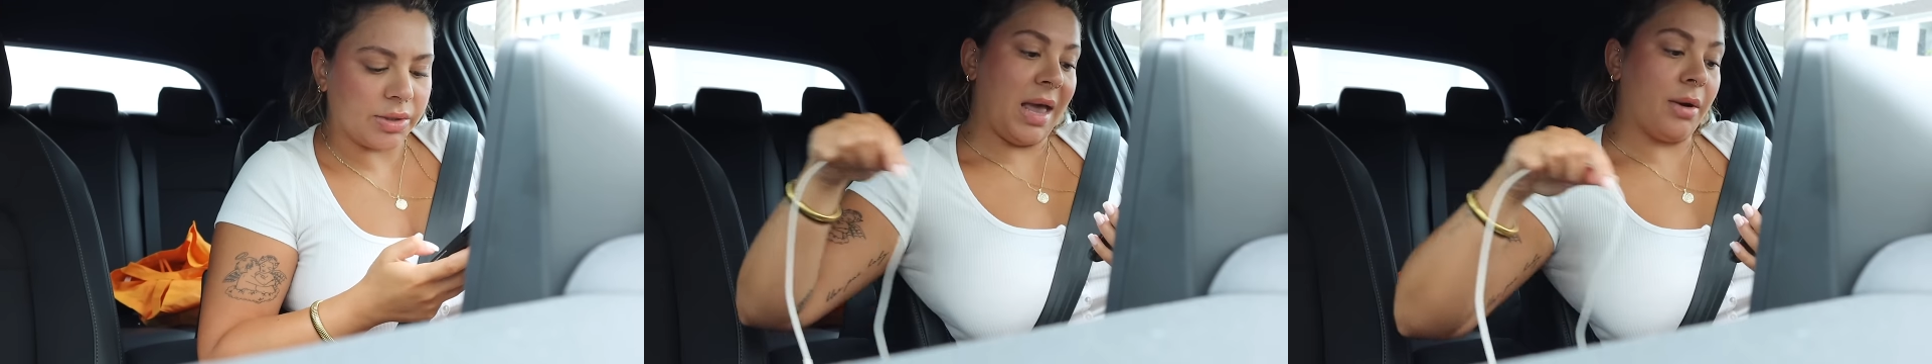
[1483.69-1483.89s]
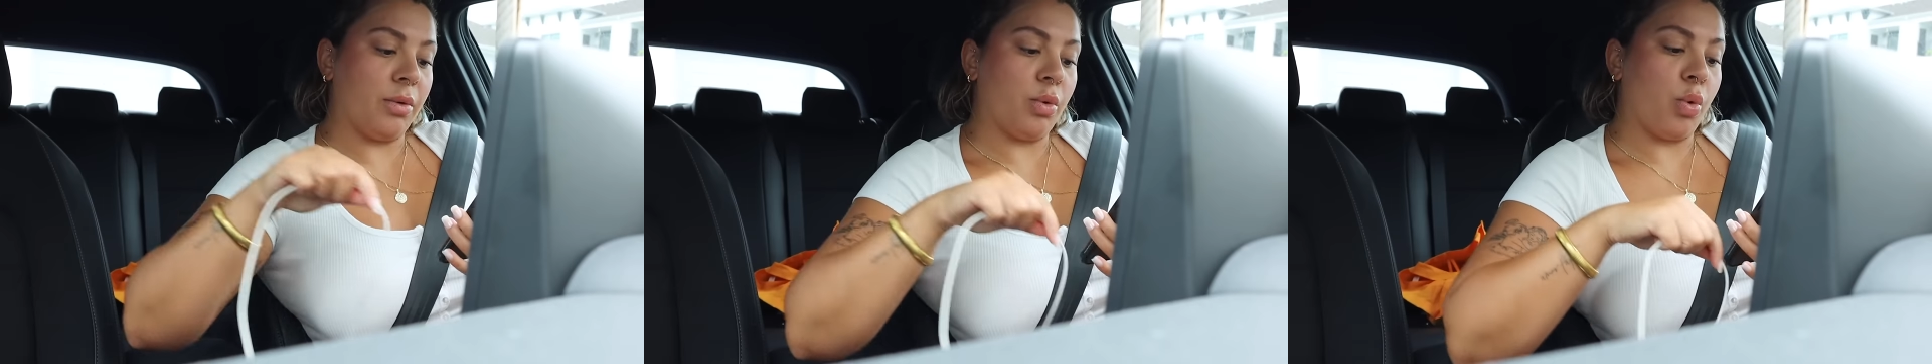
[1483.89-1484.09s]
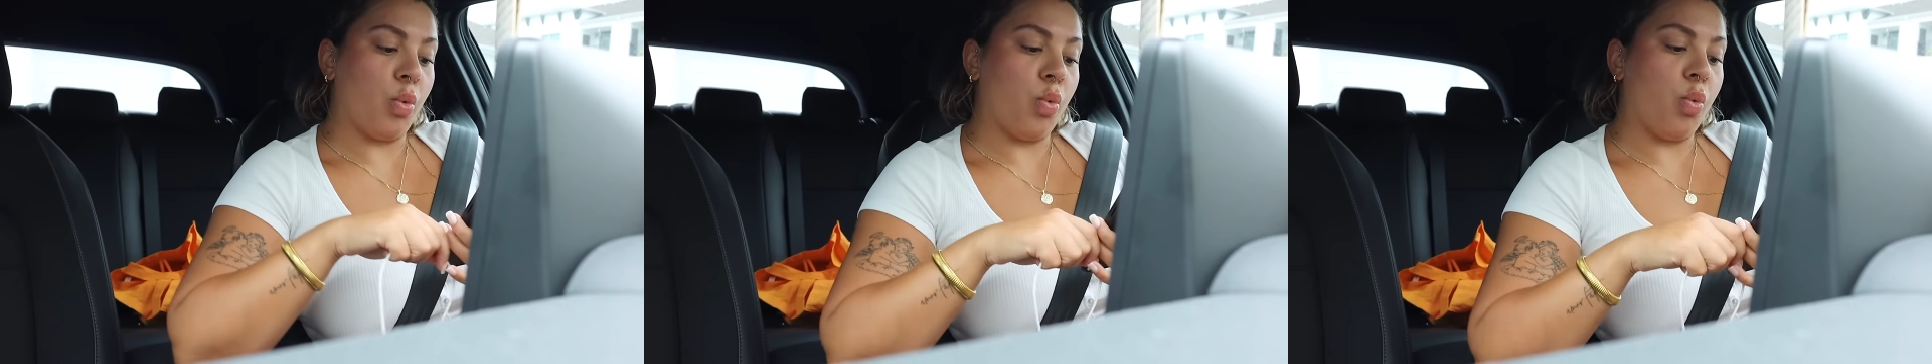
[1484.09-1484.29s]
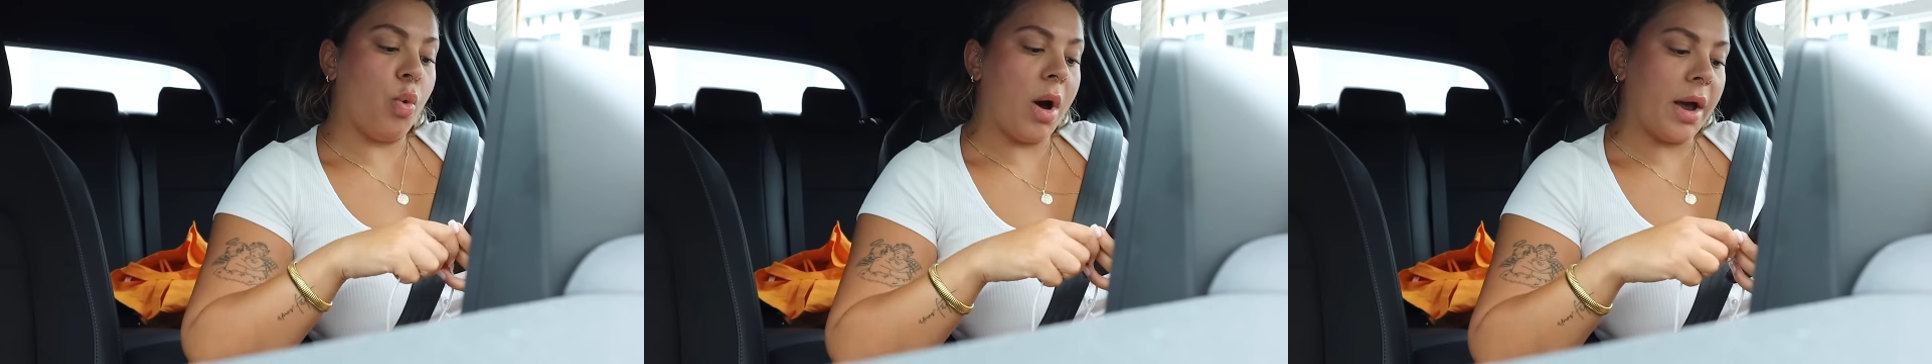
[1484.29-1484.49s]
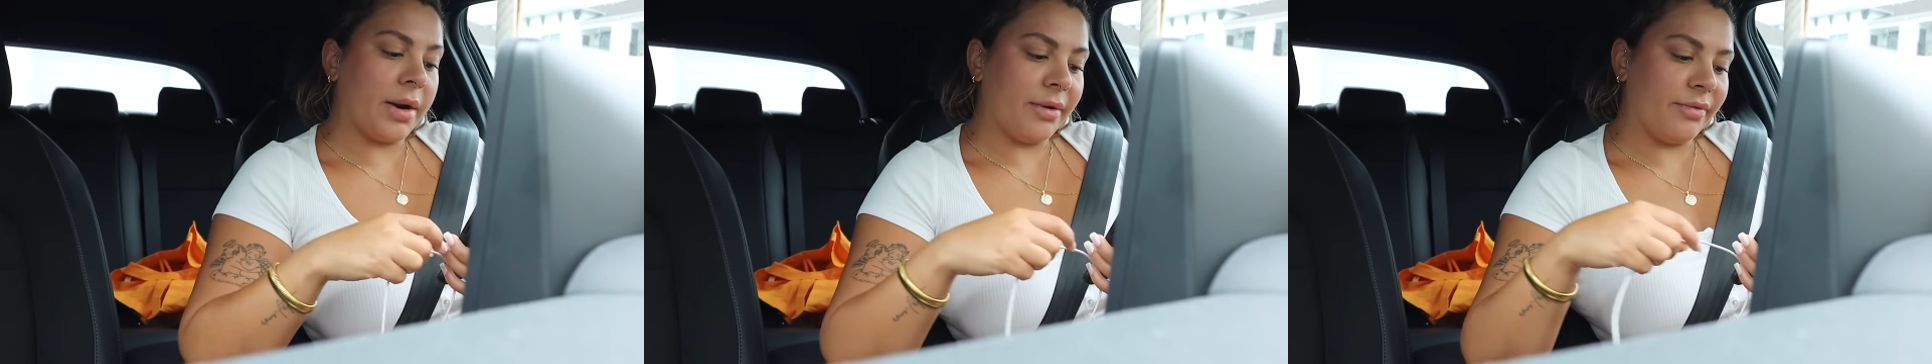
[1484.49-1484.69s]
and
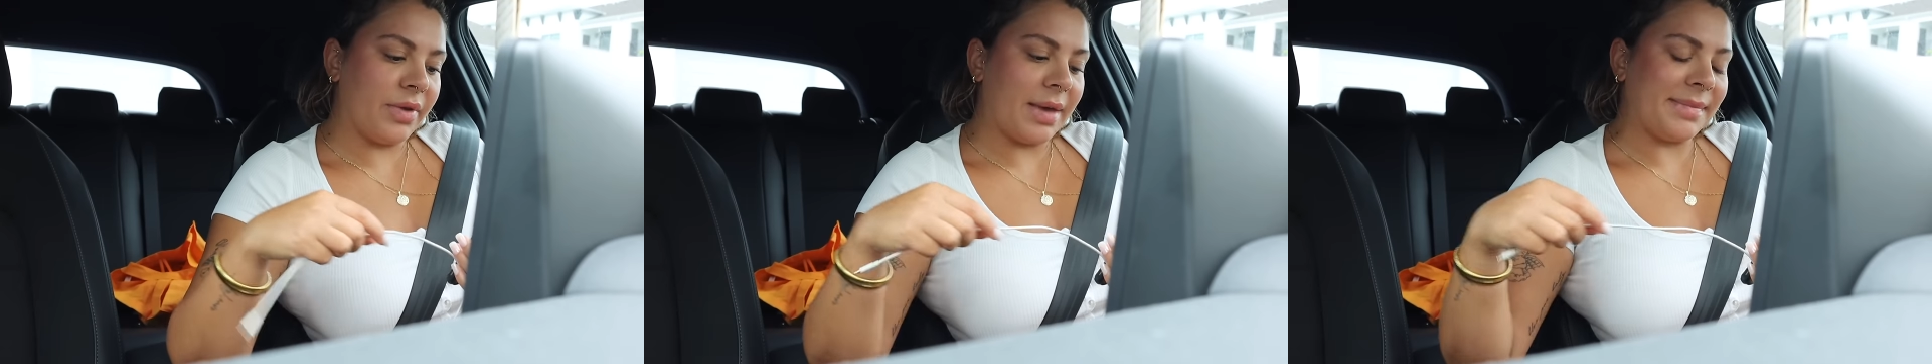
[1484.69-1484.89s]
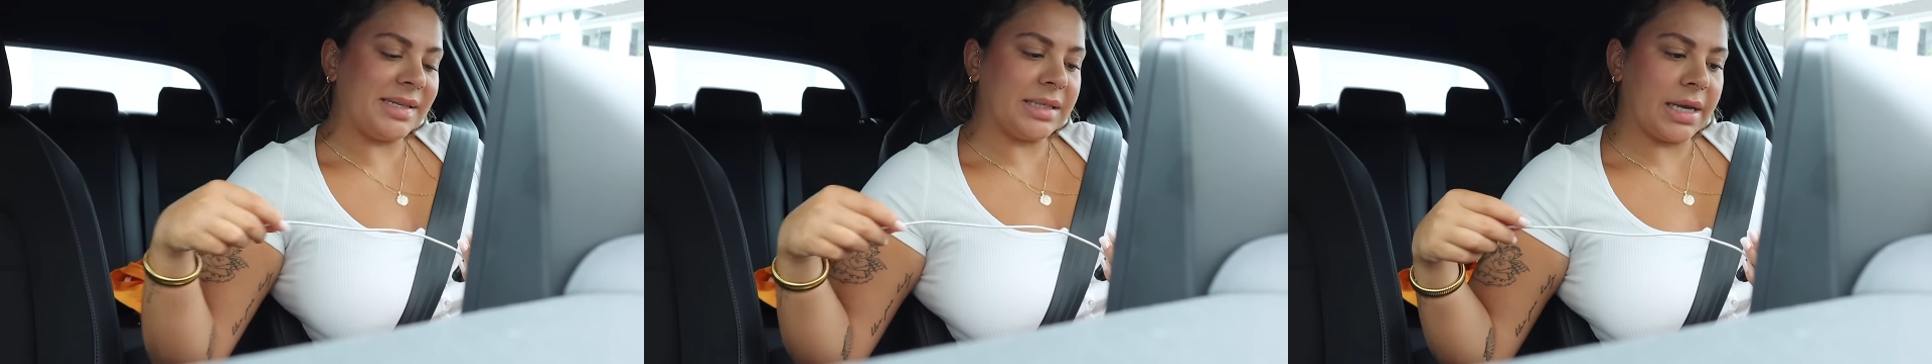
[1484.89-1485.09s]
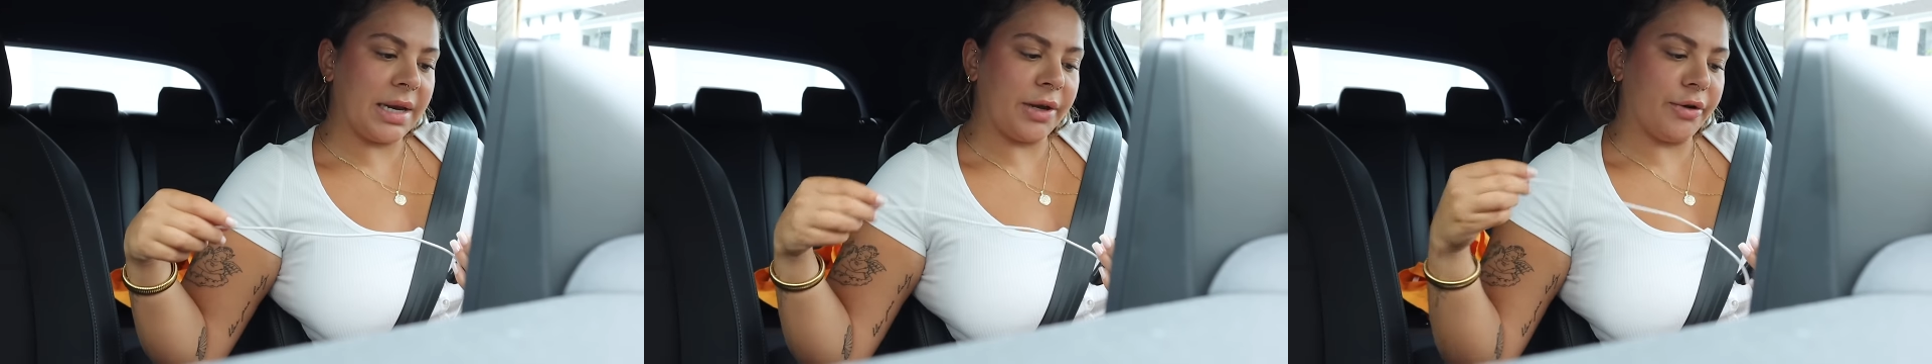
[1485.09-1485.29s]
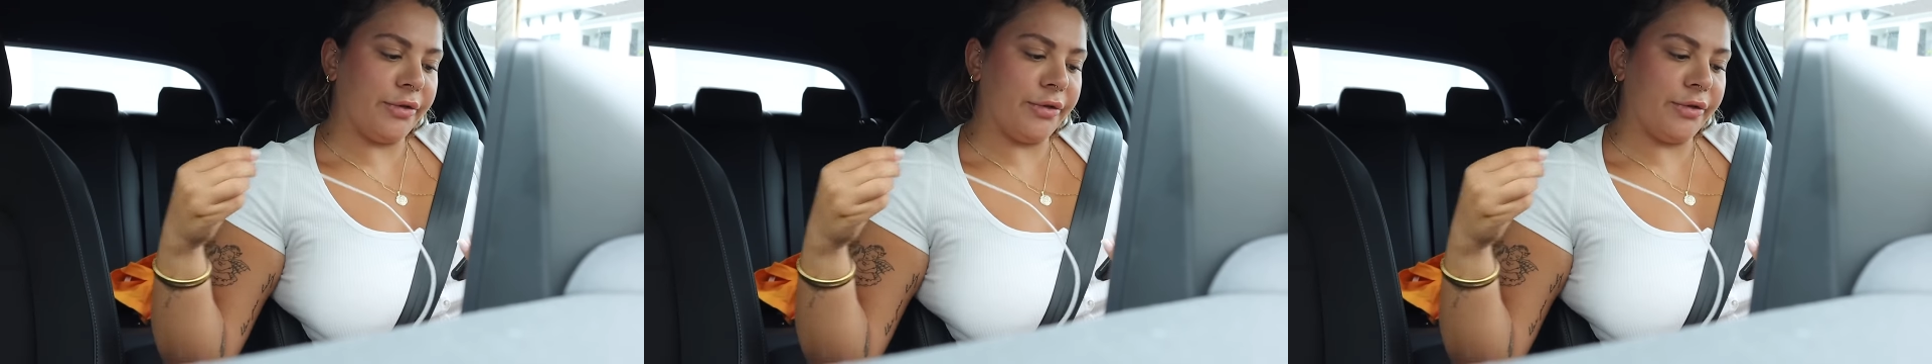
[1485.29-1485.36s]
one of them is getting